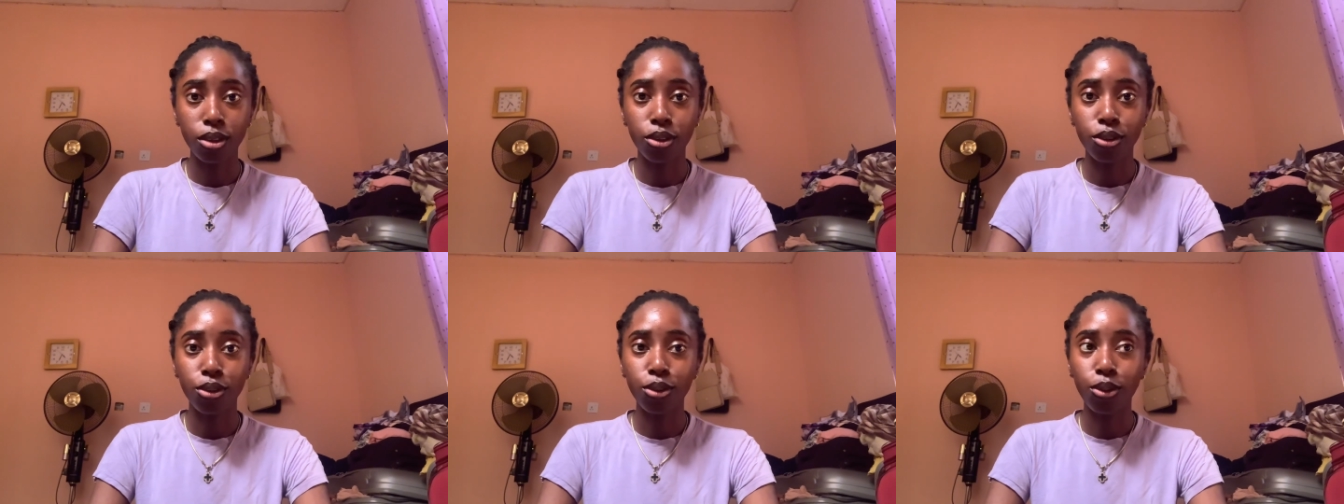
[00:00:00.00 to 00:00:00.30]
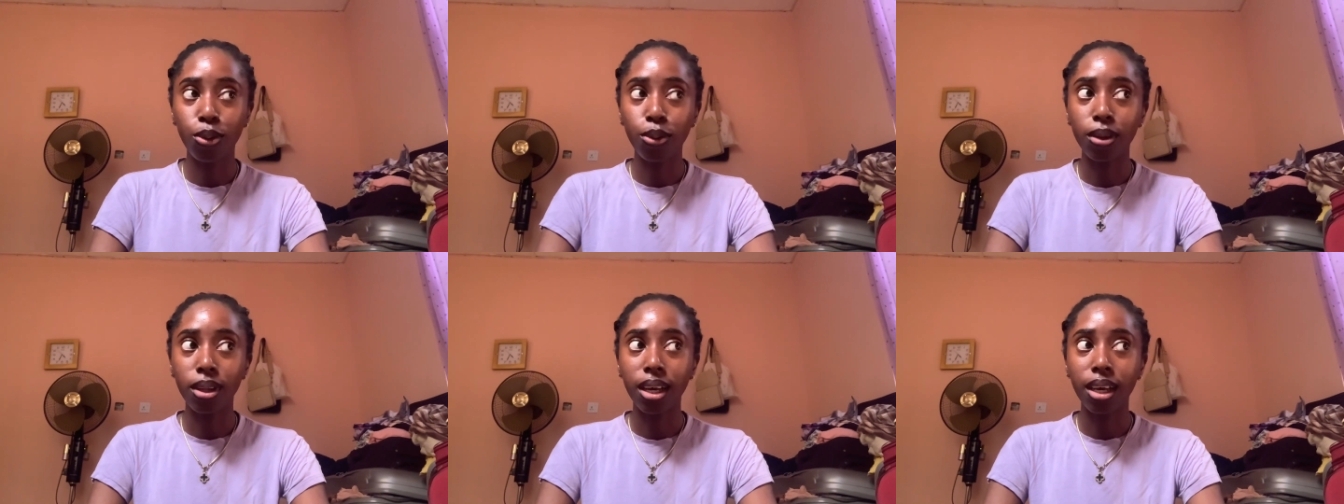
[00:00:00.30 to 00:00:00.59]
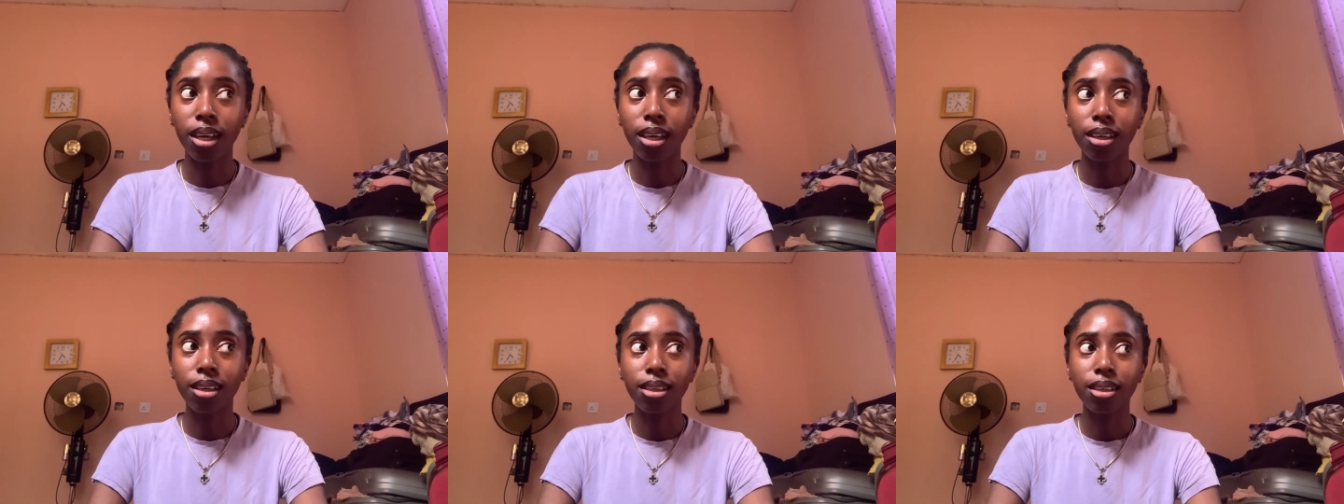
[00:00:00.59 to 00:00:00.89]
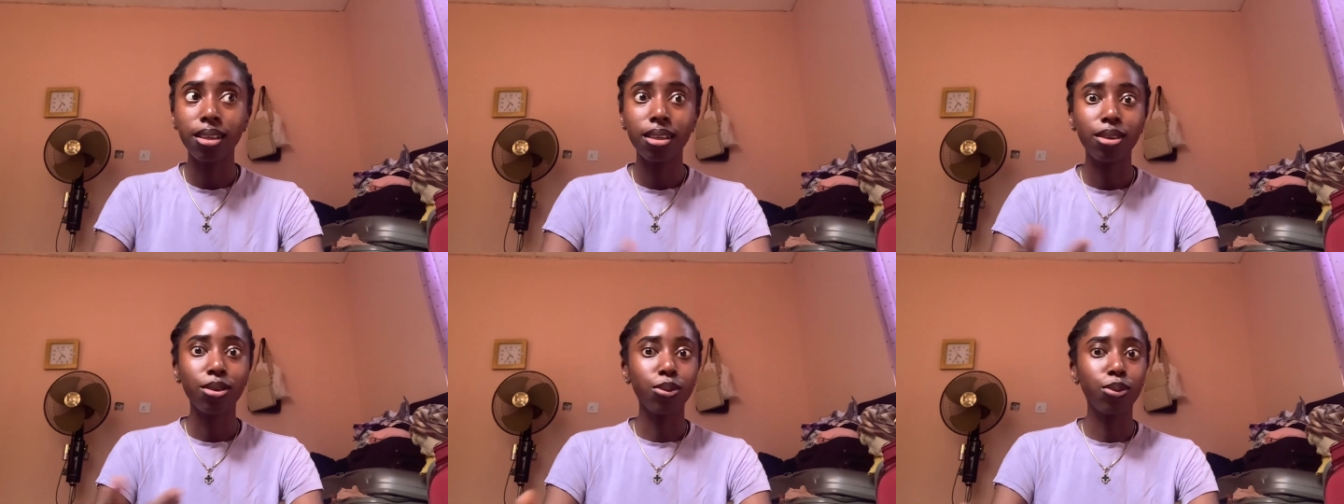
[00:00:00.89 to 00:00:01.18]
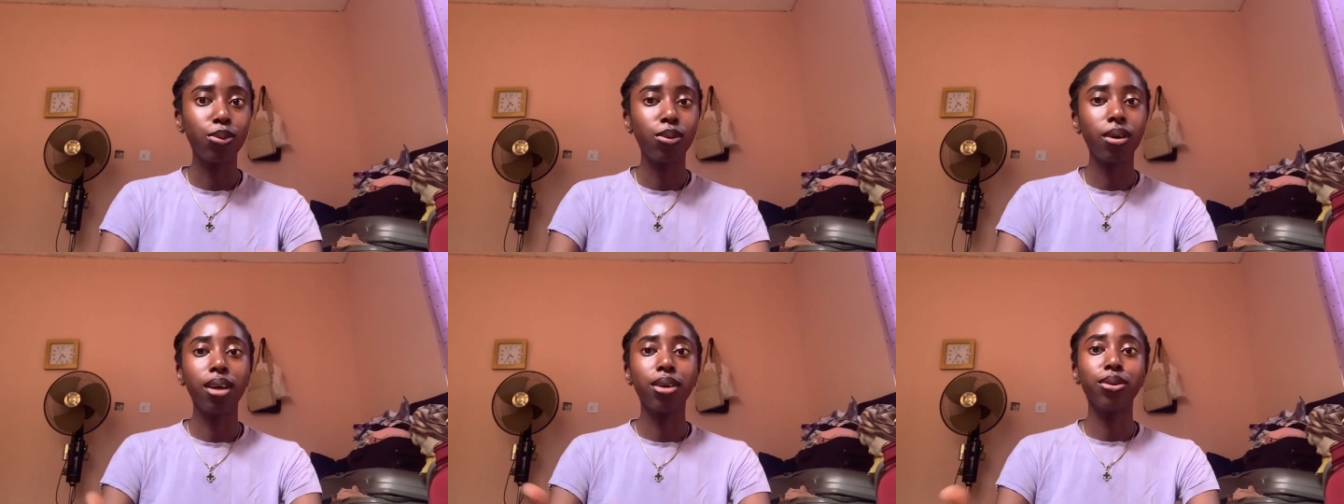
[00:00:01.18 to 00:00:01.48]
So like,
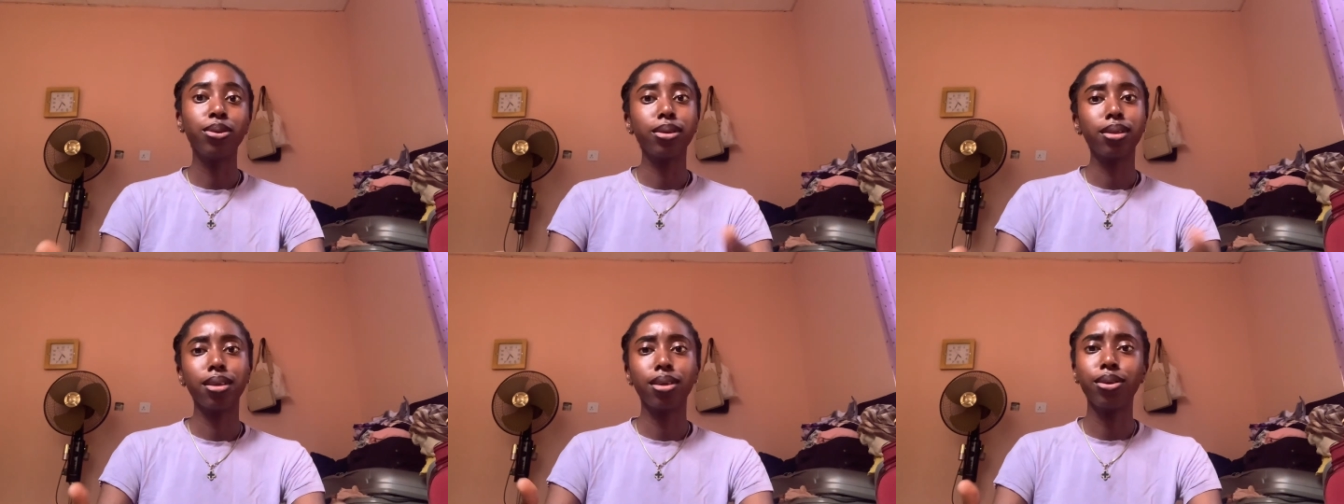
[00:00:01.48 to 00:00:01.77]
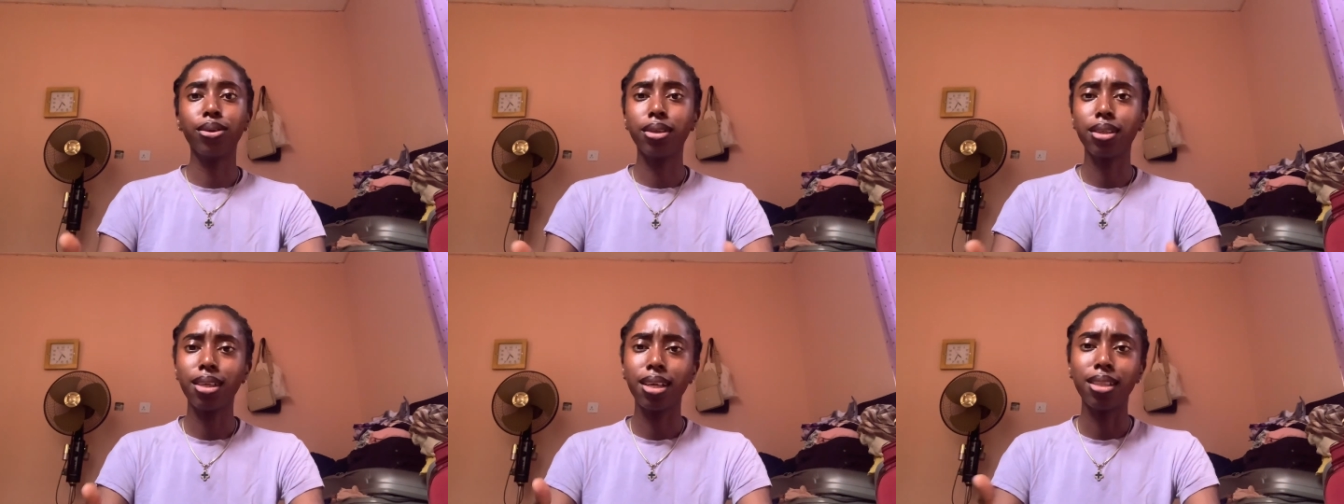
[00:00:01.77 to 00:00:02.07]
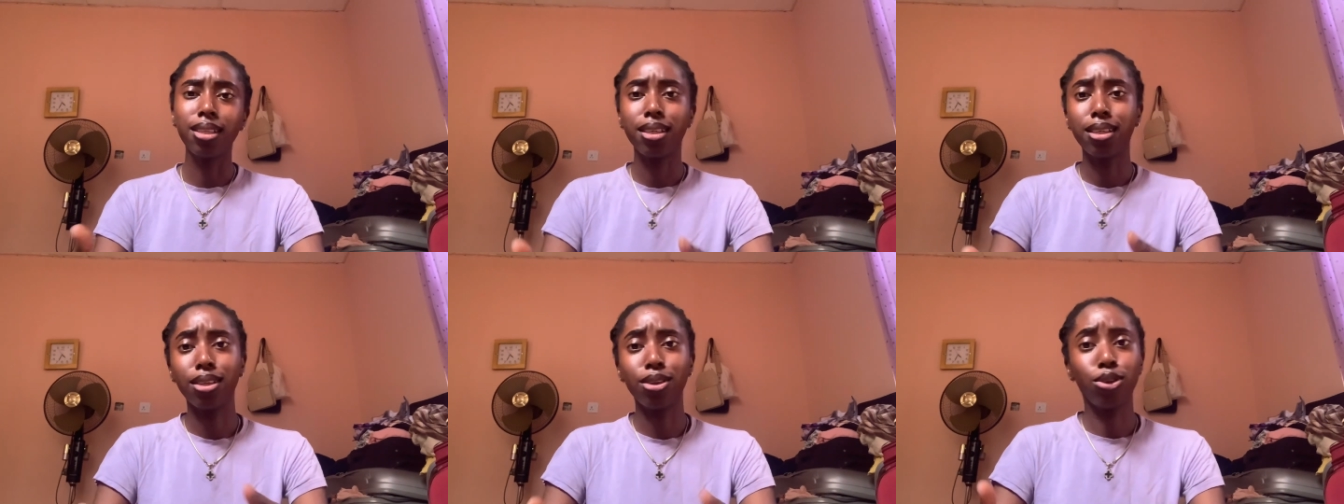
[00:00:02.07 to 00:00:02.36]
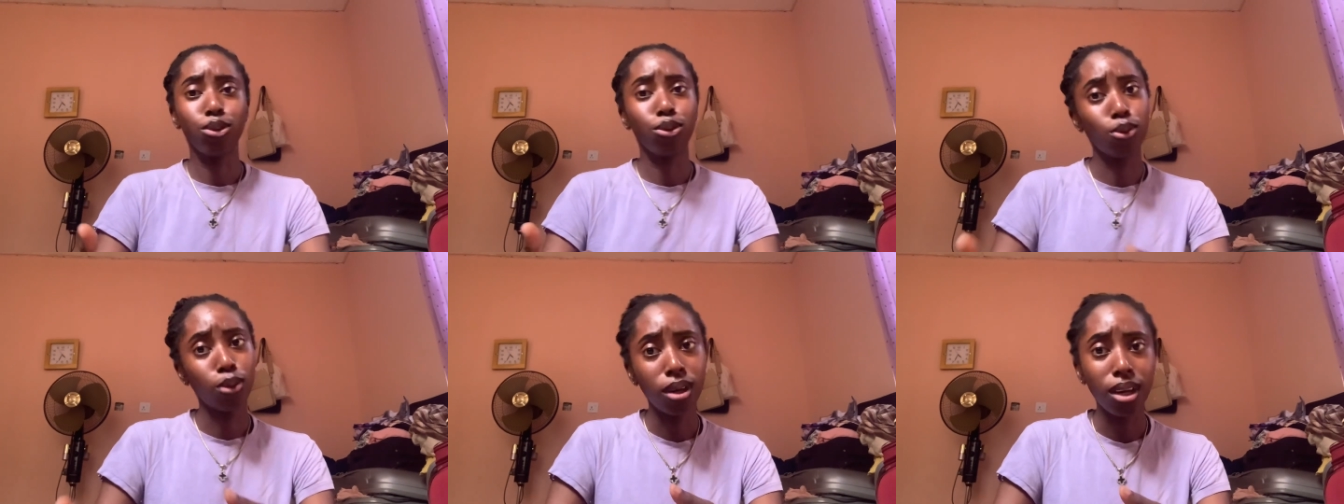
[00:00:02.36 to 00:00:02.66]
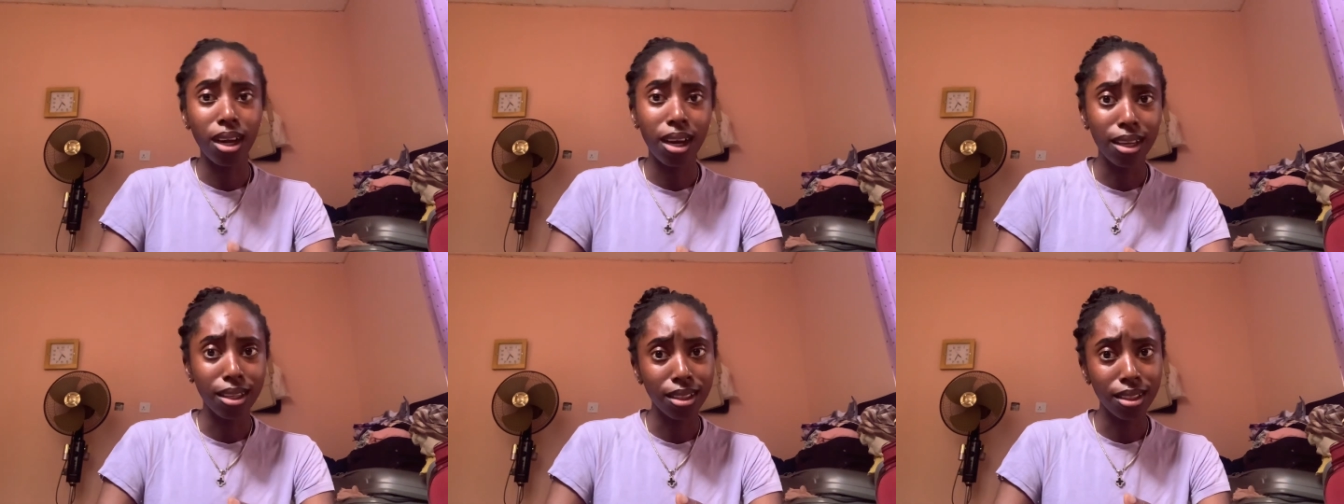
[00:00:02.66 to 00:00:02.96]
who are you to tell us that this is your
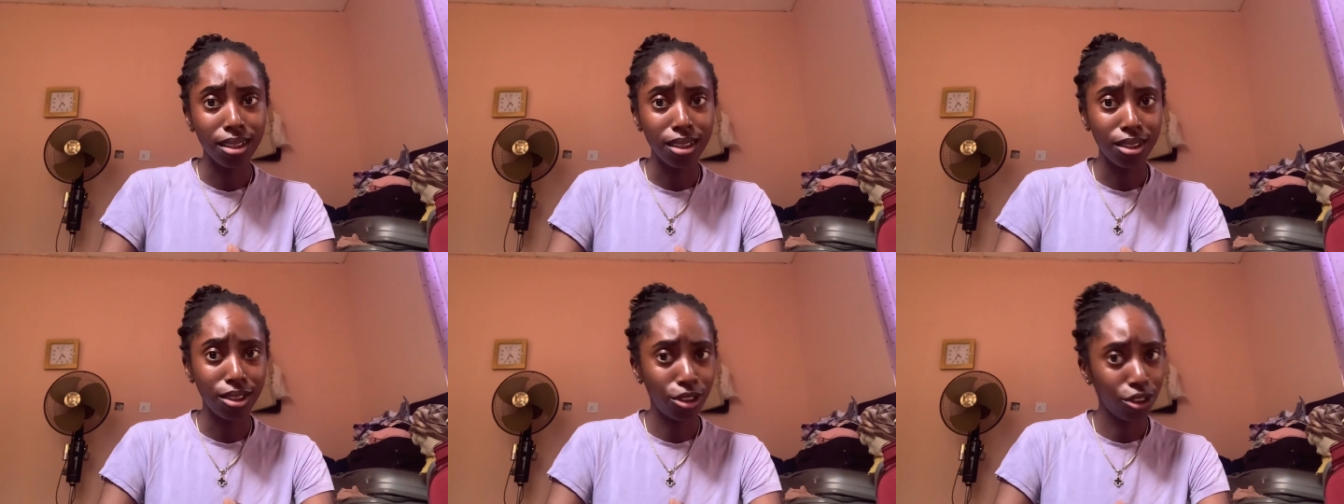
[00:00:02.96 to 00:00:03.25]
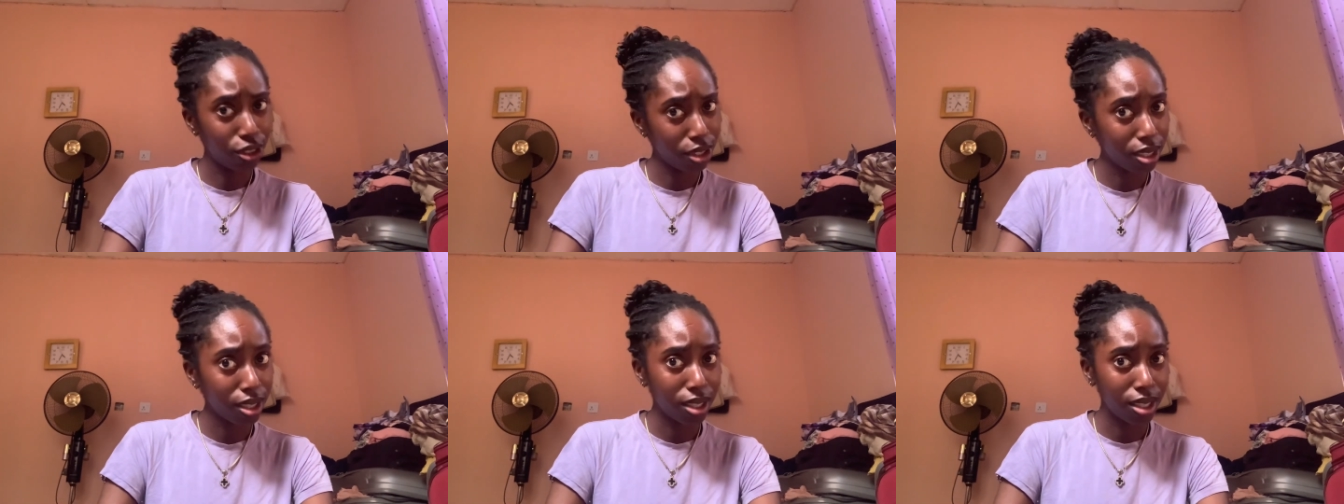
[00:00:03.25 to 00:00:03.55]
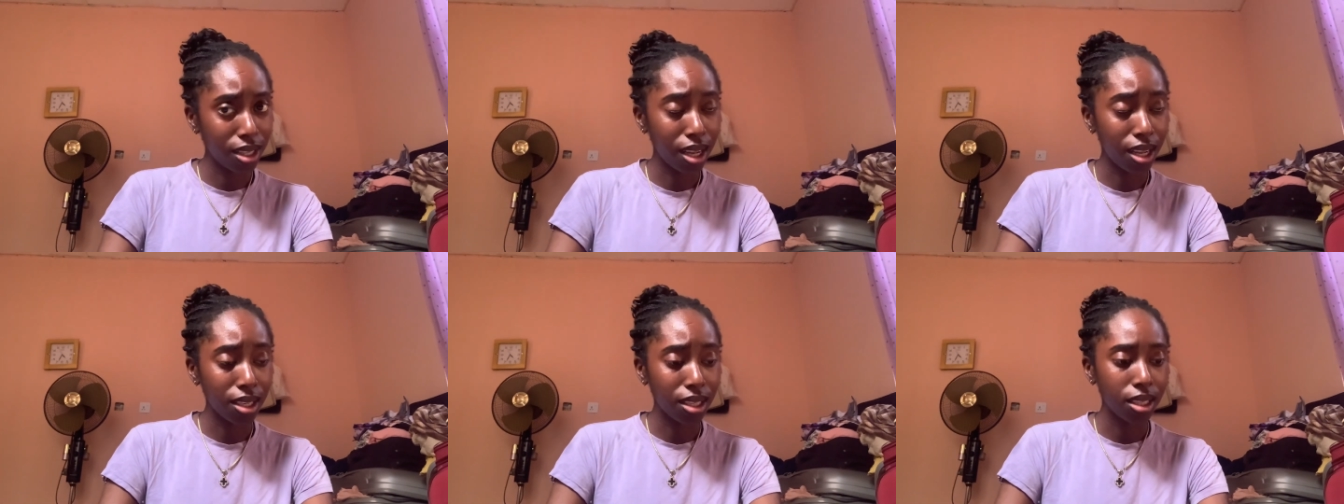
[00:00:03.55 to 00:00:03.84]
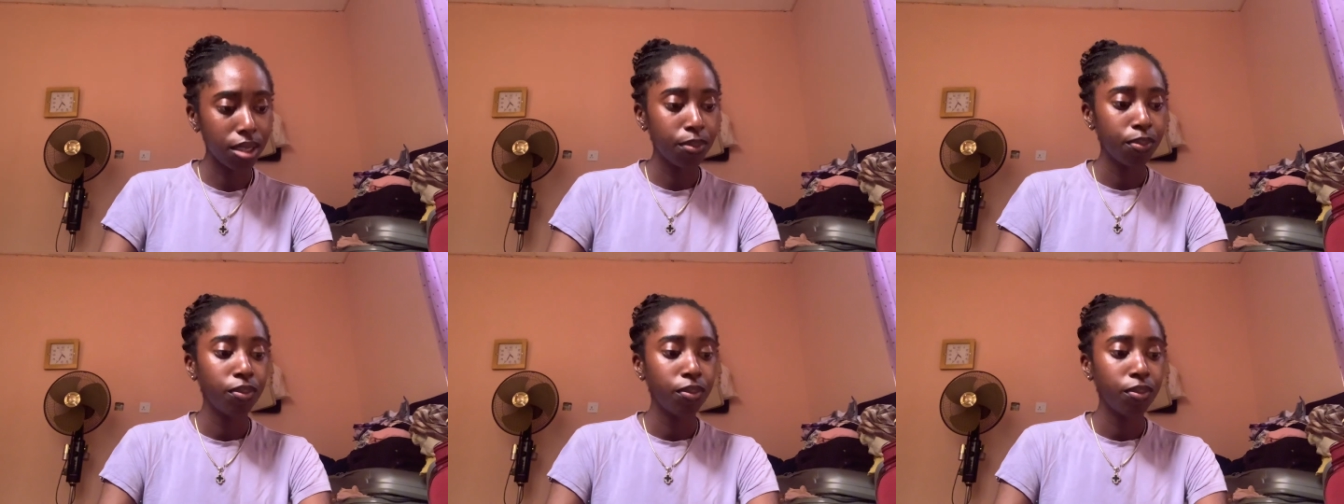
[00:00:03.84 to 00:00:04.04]
land? Do you understand?